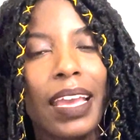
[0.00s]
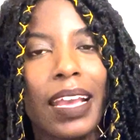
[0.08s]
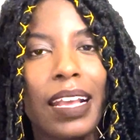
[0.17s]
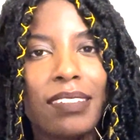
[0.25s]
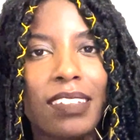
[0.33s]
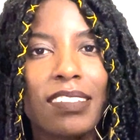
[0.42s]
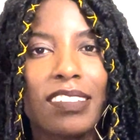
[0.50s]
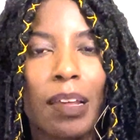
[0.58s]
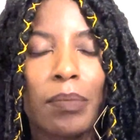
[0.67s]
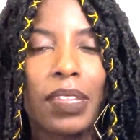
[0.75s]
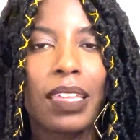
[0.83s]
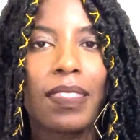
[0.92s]
Is it
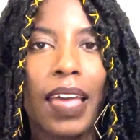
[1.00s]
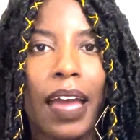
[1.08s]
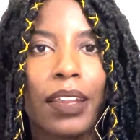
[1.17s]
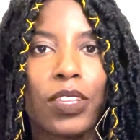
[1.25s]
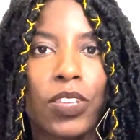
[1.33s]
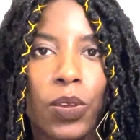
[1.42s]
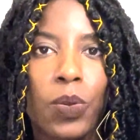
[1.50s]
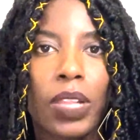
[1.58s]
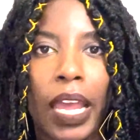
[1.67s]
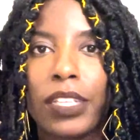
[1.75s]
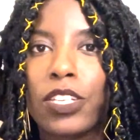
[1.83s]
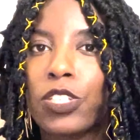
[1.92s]
something that you
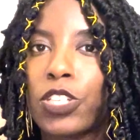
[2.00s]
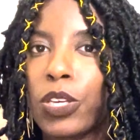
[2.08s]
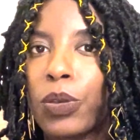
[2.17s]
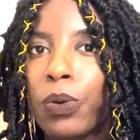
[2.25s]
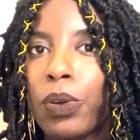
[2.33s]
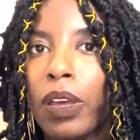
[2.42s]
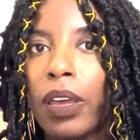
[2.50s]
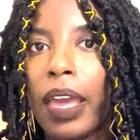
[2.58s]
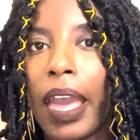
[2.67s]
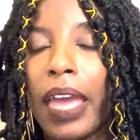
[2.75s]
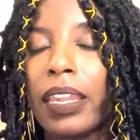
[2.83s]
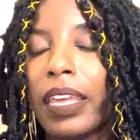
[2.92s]
like to do?
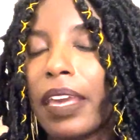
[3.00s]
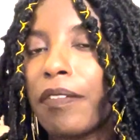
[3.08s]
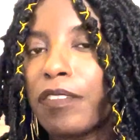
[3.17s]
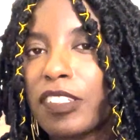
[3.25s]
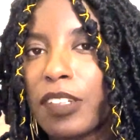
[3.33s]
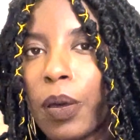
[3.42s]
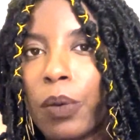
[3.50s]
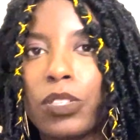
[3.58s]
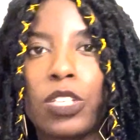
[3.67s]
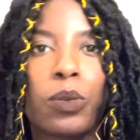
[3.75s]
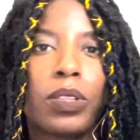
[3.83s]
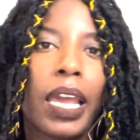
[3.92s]
And if so,
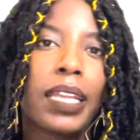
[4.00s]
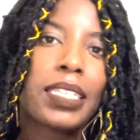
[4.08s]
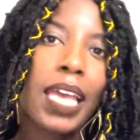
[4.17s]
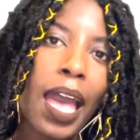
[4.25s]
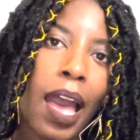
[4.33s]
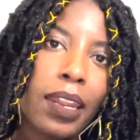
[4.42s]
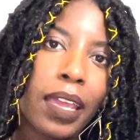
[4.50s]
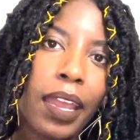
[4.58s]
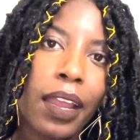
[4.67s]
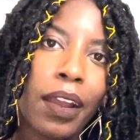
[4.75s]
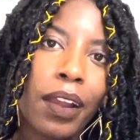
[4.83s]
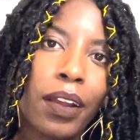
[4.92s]
do you like to add
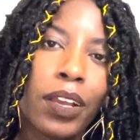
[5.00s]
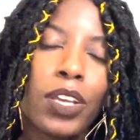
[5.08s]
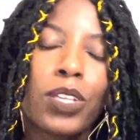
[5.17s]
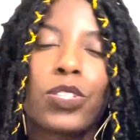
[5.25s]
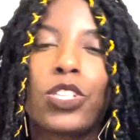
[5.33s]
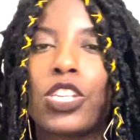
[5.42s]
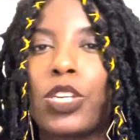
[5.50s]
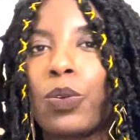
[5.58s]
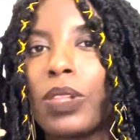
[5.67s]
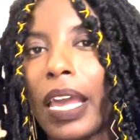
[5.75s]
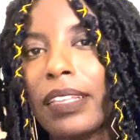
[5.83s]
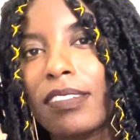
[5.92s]
hair? Do you
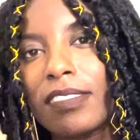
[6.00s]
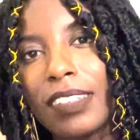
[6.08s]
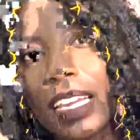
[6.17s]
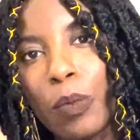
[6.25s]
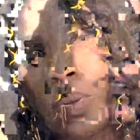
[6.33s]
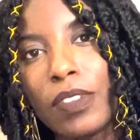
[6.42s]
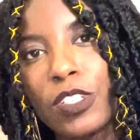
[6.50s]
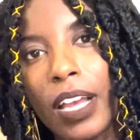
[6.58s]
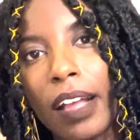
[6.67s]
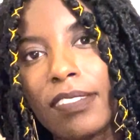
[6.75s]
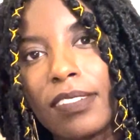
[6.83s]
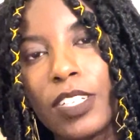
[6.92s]
like to stick with
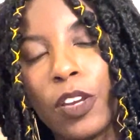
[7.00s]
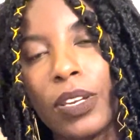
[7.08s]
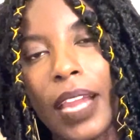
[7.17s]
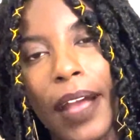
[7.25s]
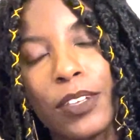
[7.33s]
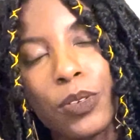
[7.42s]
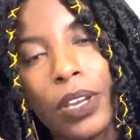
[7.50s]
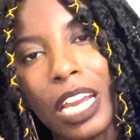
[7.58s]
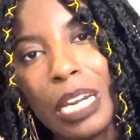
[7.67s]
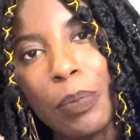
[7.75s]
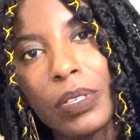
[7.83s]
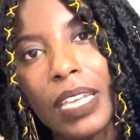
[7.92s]
just your natural hair in
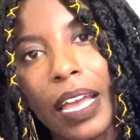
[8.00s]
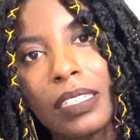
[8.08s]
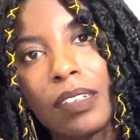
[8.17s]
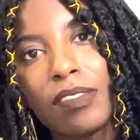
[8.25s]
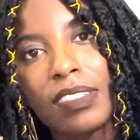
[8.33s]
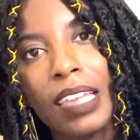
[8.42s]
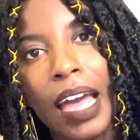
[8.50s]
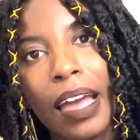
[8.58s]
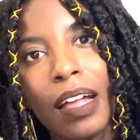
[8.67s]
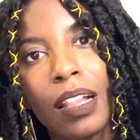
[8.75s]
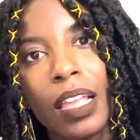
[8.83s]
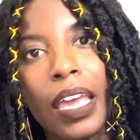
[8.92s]
a protective
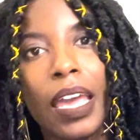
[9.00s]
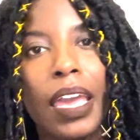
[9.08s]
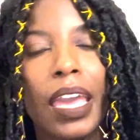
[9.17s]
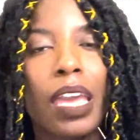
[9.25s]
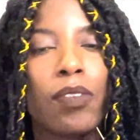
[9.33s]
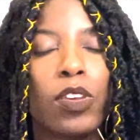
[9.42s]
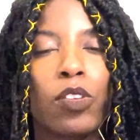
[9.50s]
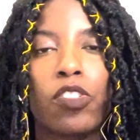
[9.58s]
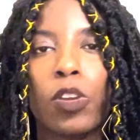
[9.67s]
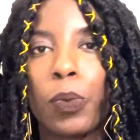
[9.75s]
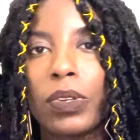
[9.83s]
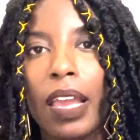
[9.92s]
style? If you
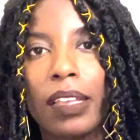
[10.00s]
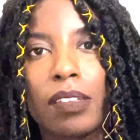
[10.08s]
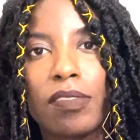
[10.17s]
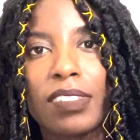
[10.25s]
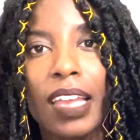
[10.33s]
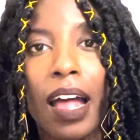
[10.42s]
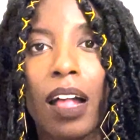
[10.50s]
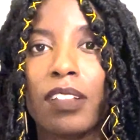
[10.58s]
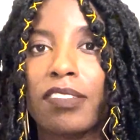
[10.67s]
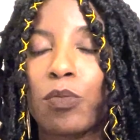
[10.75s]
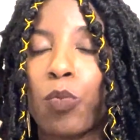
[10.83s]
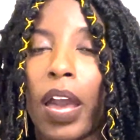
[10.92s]
do protective
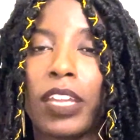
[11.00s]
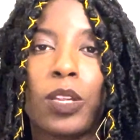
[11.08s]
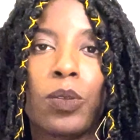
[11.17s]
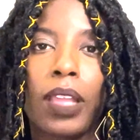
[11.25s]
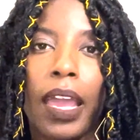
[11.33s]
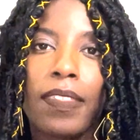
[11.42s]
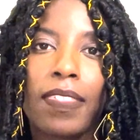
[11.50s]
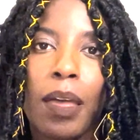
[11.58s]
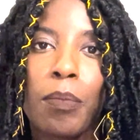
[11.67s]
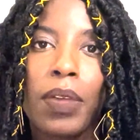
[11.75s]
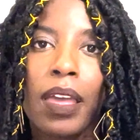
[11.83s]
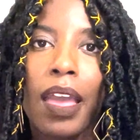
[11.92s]
styles, why do you like
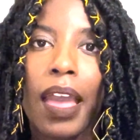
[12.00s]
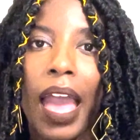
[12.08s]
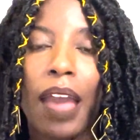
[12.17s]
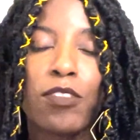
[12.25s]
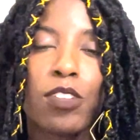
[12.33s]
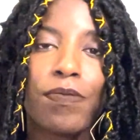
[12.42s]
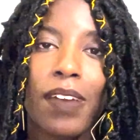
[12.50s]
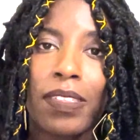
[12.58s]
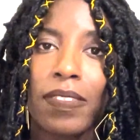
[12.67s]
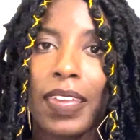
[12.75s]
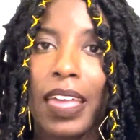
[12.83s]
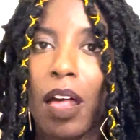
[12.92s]
them? Have you found
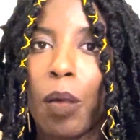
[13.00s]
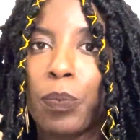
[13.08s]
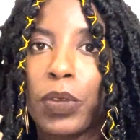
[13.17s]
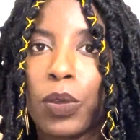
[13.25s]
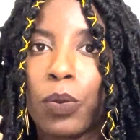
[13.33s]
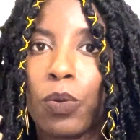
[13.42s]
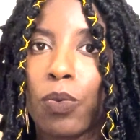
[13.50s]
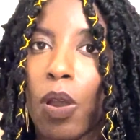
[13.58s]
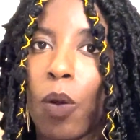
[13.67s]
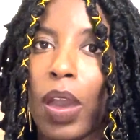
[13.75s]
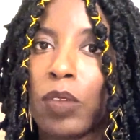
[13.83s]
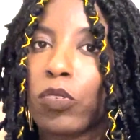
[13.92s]
that they help you
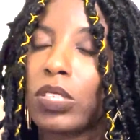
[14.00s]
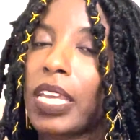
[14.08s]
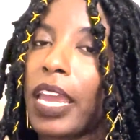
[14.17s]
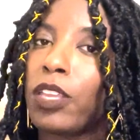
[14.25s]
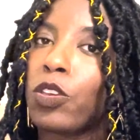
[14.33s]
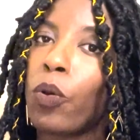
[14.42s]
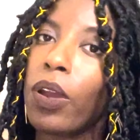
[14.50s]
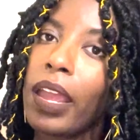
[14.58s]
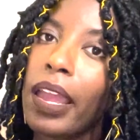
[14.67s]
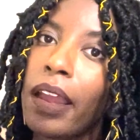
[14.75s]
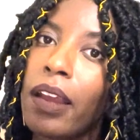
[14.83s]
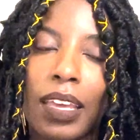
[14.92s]
grow and retain your
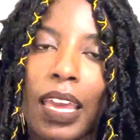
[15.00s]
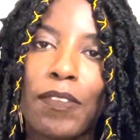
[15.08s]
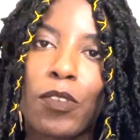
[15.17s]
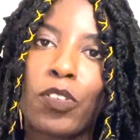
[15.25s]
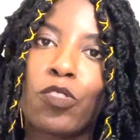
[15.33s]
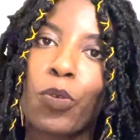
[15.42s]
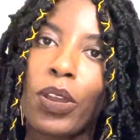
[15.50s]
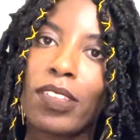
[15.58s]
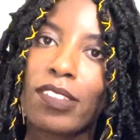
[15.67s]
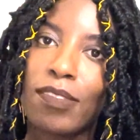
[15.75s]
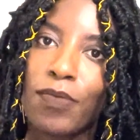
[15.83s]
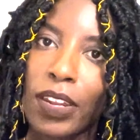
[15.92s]
hair? If you enjoyed
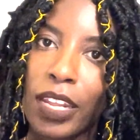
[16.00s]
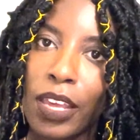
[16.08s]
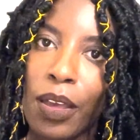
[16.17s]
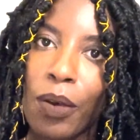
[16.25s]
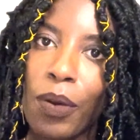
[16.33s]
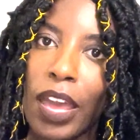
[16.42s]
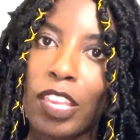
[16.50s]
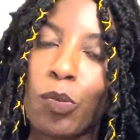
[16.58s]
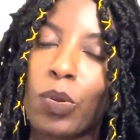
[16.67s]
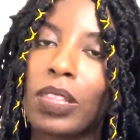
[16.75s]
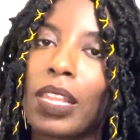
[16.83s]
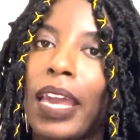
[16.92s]
this video and you
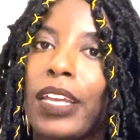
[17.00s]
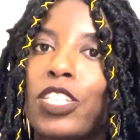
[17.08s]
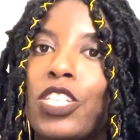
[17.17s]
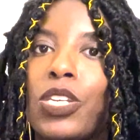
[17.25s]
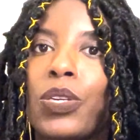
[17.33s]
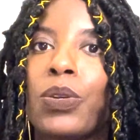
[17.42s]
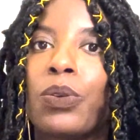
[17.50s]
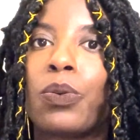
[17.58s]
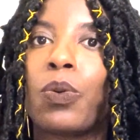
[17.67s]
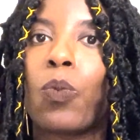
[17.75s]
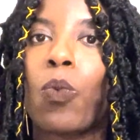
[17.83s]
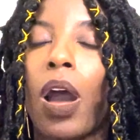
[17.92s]
would like
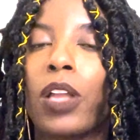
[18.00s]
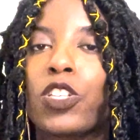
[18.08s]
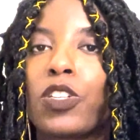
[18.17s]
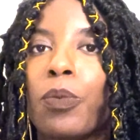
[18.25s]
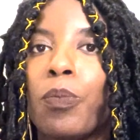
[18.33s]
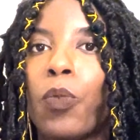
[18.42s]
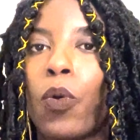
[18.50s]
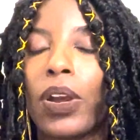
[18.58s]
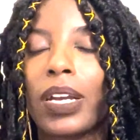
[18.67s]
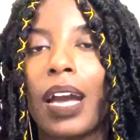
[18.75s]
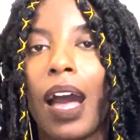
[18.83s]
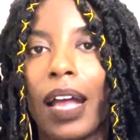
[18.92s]
to watch more
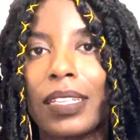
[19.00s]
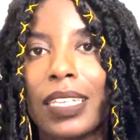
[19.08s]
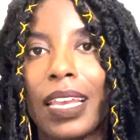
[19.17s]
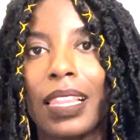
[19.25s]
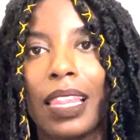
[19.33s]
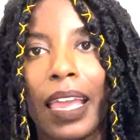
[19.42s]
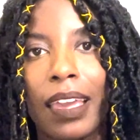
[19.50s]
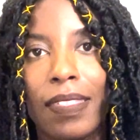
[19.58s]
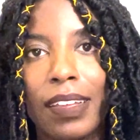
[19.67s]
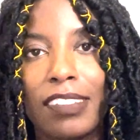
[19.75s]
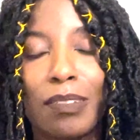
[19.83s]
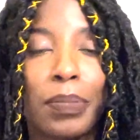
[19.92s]
content like
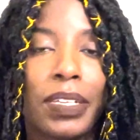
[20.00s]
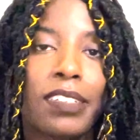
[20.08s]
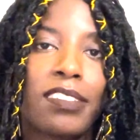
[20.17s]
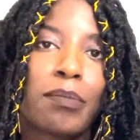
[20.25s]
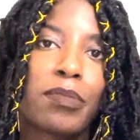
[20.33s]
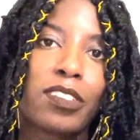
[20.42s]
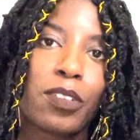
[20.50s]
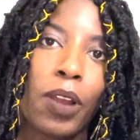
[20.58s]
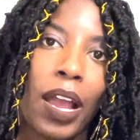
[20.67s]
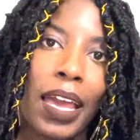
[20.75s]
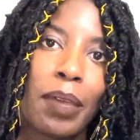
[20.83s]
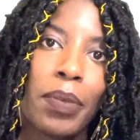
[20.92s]
this, please
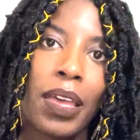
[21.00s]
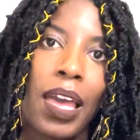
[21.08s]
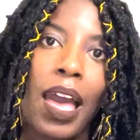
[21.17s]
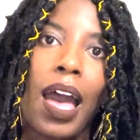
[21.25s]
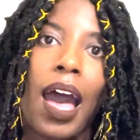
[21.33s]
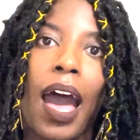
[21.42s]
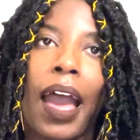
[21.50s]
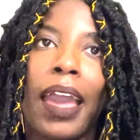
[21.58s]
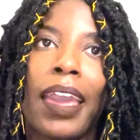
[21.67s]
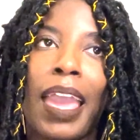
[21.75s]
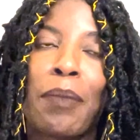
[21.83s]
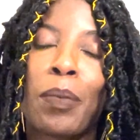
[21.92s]
subscribe.
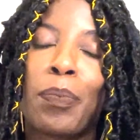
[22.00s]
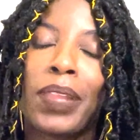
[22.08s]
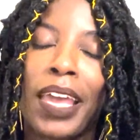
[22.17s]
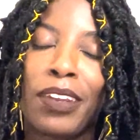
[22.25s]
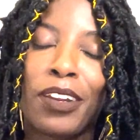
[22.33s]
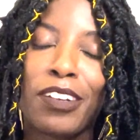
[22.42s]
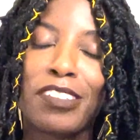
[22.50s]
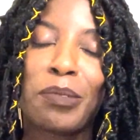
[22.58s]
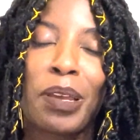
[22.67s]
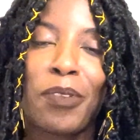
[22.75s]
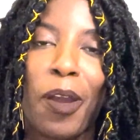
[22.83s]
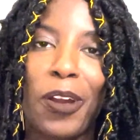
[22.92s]
I am a planner, so
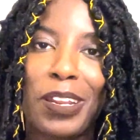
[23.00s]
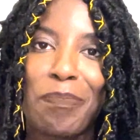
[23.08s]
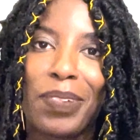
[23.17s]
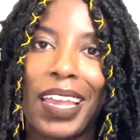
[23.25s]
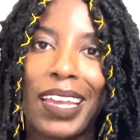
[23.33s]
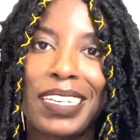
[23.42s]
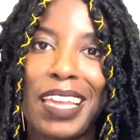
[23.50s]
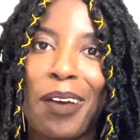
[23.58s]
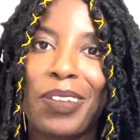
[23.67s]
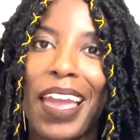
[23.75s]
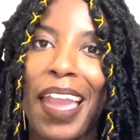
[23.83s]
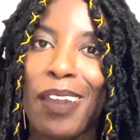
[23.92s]
I've already planned
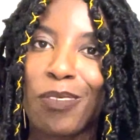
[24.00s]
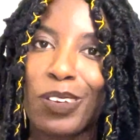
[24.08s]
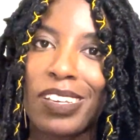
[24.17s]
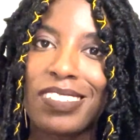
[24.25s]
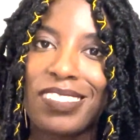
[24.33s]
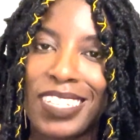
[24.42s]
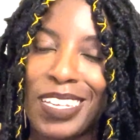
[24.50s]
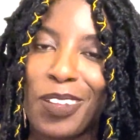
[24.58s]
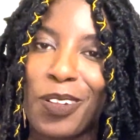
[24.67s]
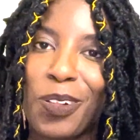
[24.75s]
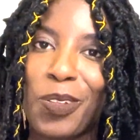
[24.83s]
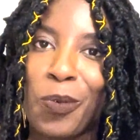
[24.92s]
out every
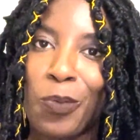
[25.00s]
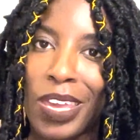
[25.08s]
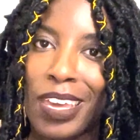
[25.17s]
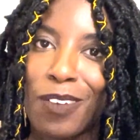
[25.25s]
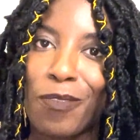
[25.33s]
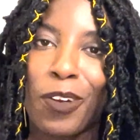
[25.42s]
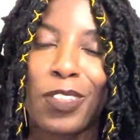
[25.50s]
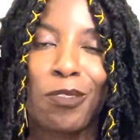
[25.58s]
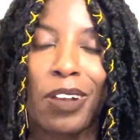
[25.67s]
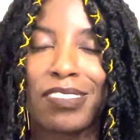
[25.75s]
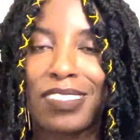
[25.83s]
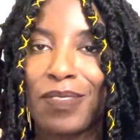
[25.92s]
single week for the
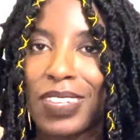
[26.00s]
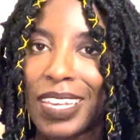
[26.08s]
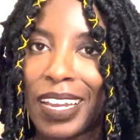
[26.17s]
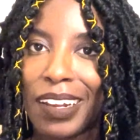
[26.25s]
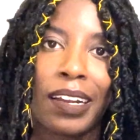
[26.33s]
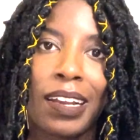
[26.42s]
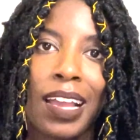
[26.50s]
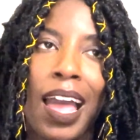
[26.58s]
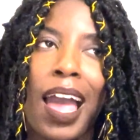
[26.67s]
rest of the year.